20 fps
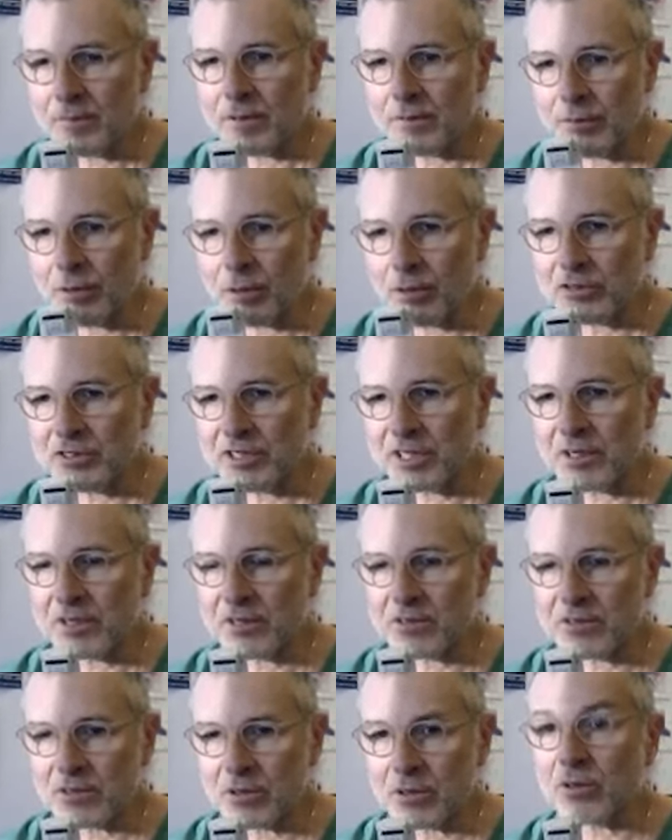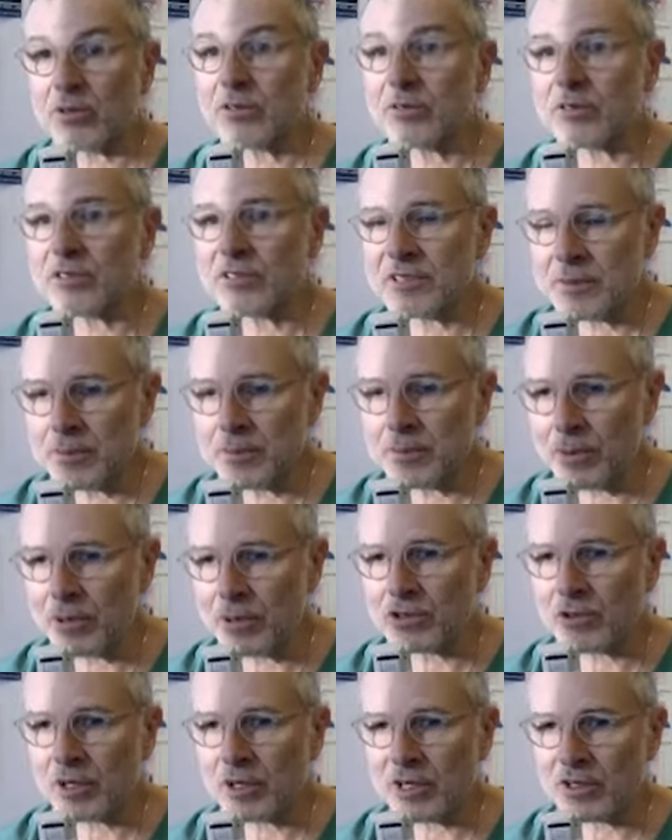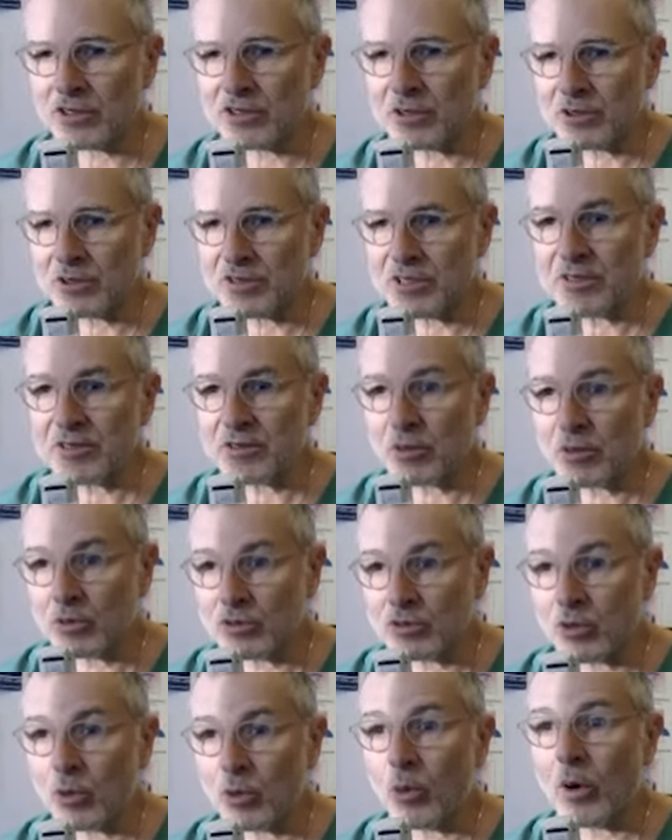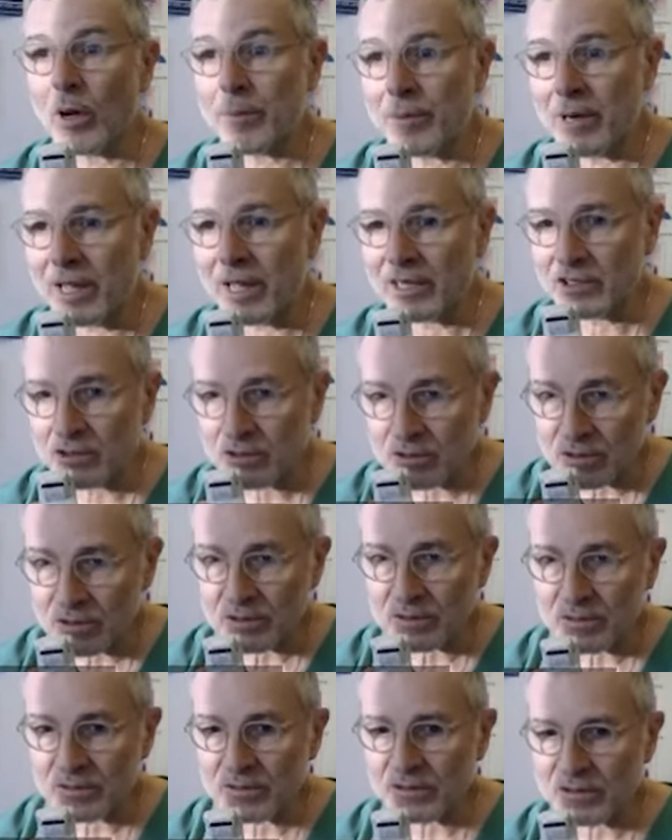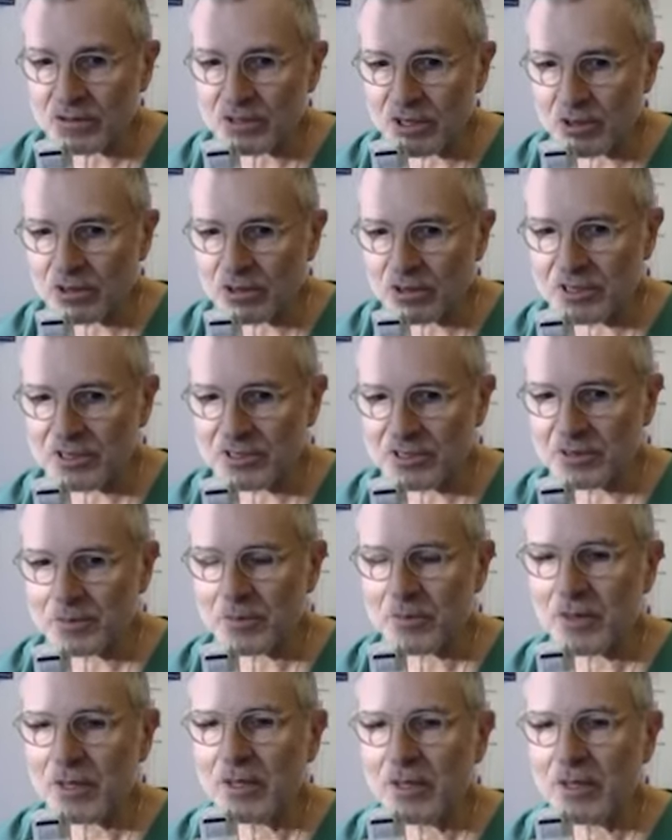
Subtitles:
focusing on the simple tracheostenosis, so it's a web-like stenosis.